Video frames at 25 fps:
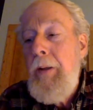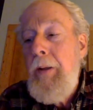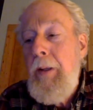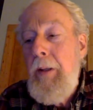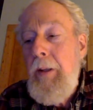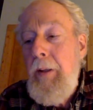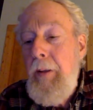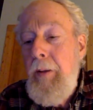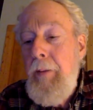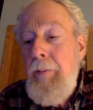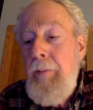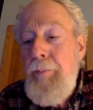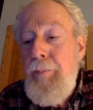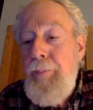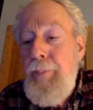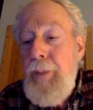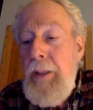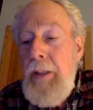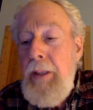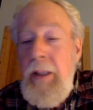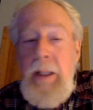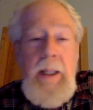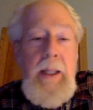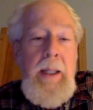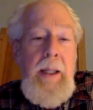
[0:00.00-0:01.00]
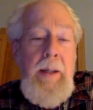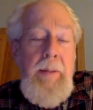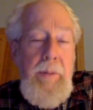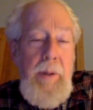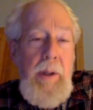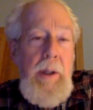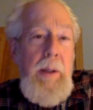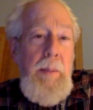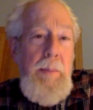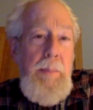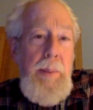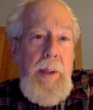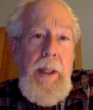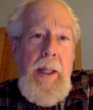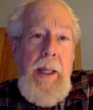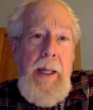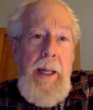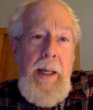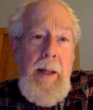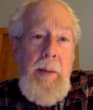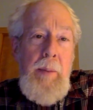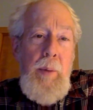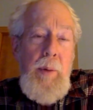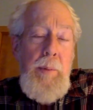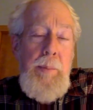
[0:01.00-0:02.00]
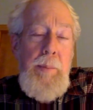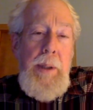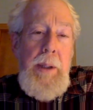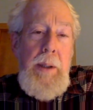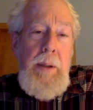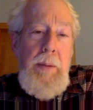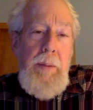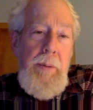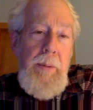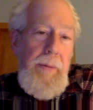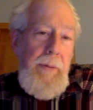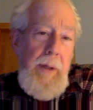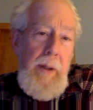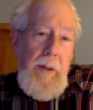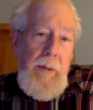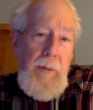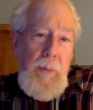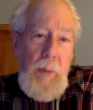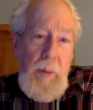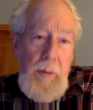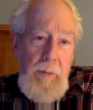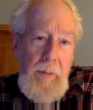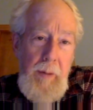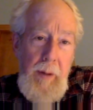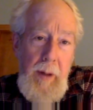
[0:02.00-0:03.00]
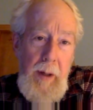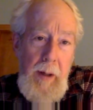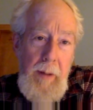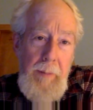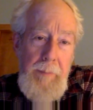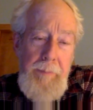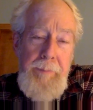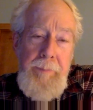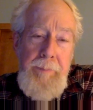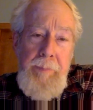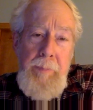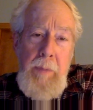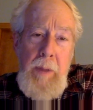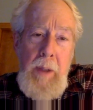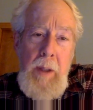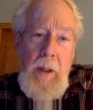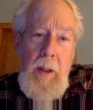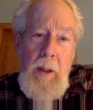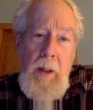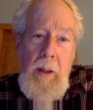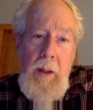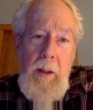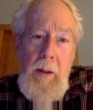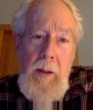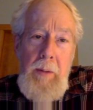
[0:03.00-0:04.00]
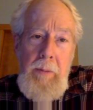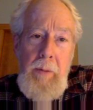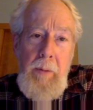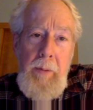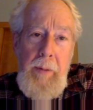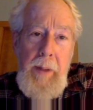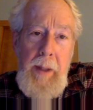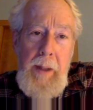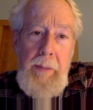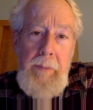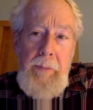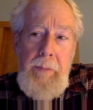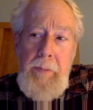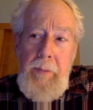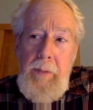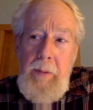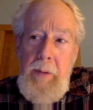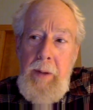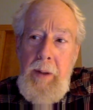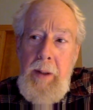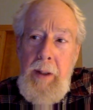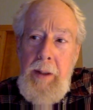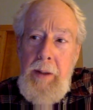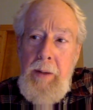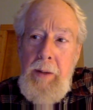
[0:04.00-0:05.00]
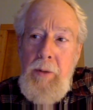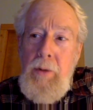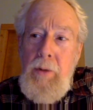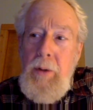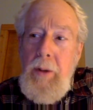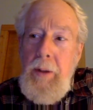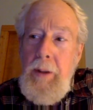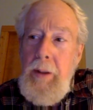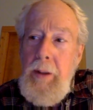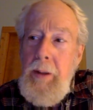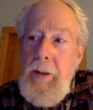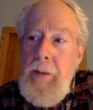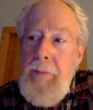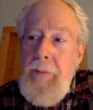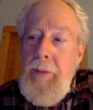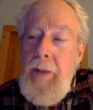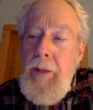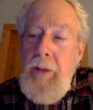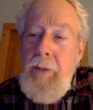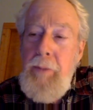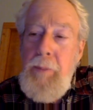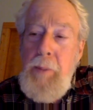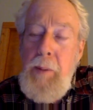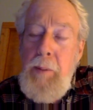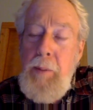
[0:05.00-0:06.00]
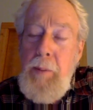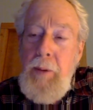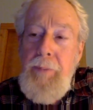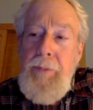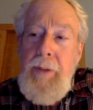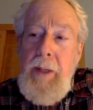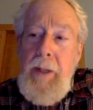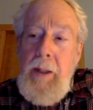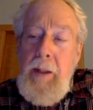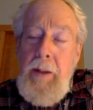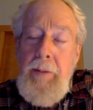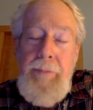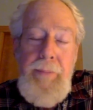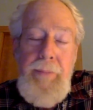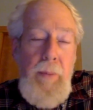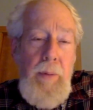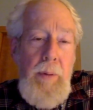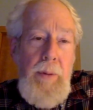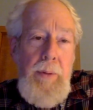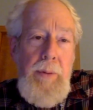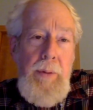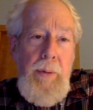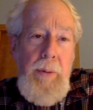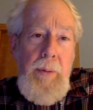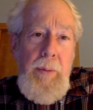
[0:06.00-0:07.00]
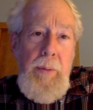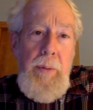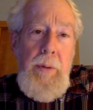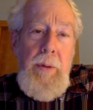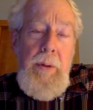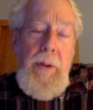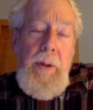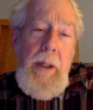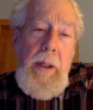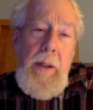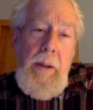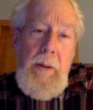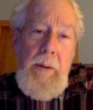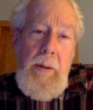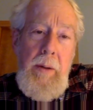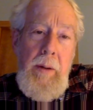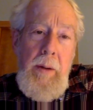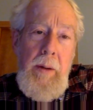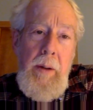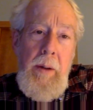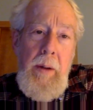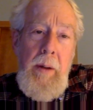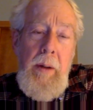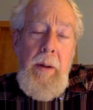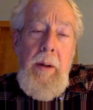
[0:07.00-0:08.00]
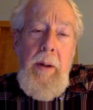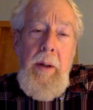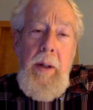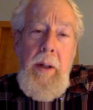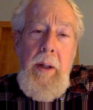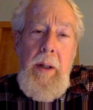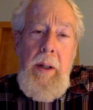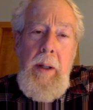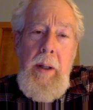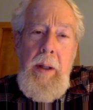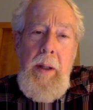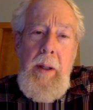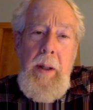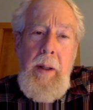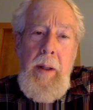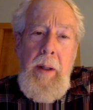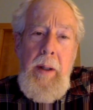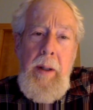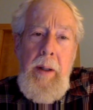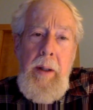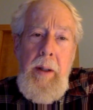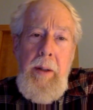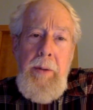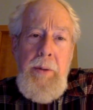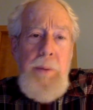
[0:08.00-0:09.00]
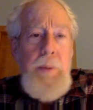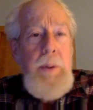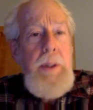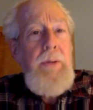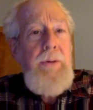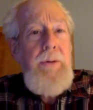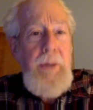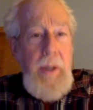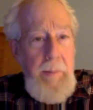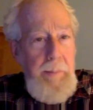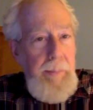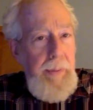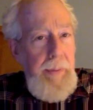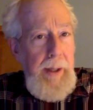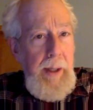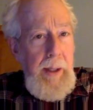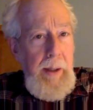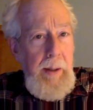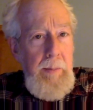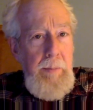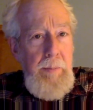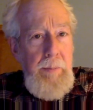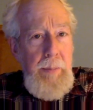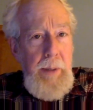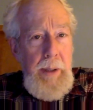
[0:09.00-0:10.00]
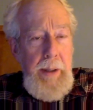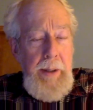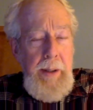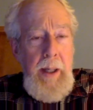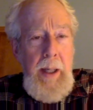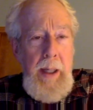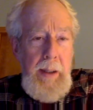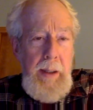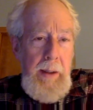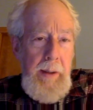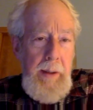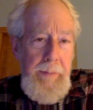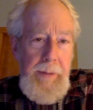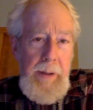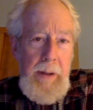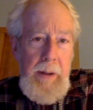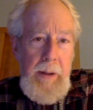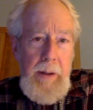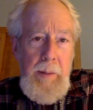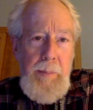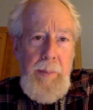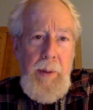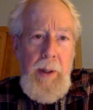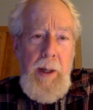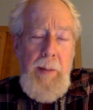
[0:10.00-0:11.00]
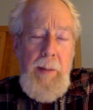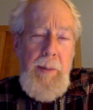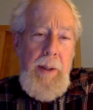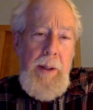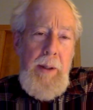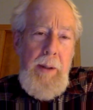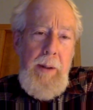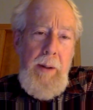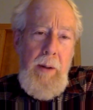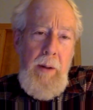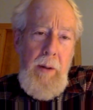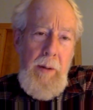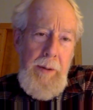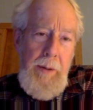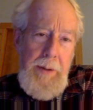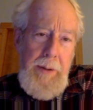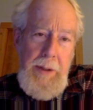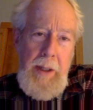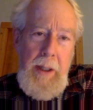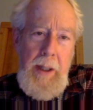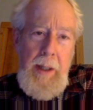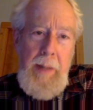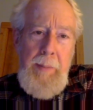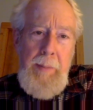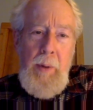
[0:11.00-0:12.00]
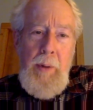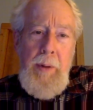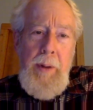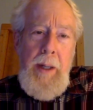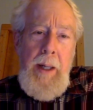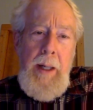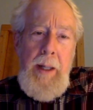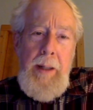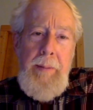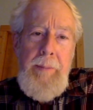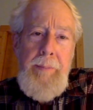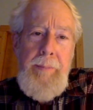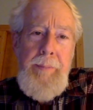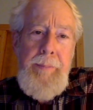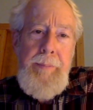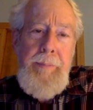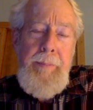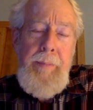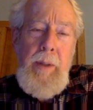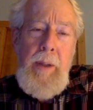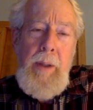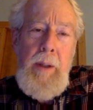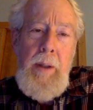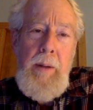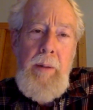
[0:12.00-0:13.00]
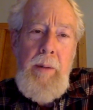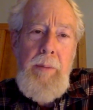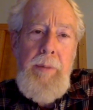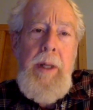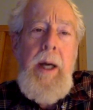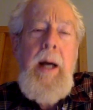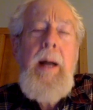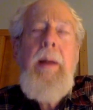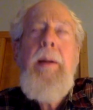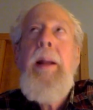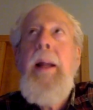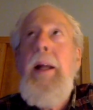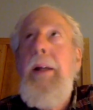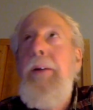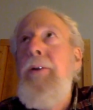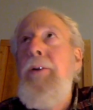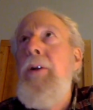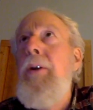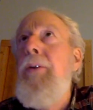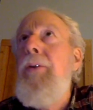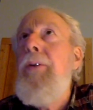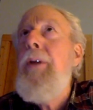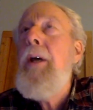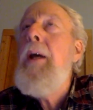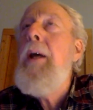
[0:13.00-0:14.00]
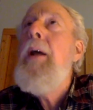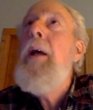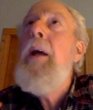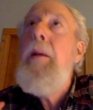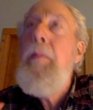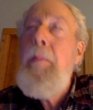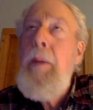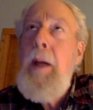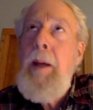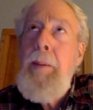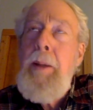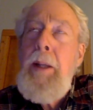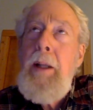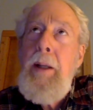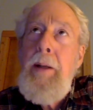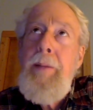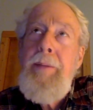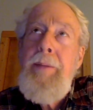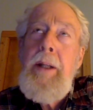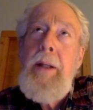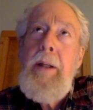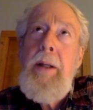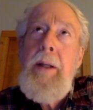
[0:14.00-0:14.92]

the beginning of any plan would be to assess what's there. So I usually advise people, if they can afford to take a year doing something, but not living on the property all the time, or not, let's just say maybe living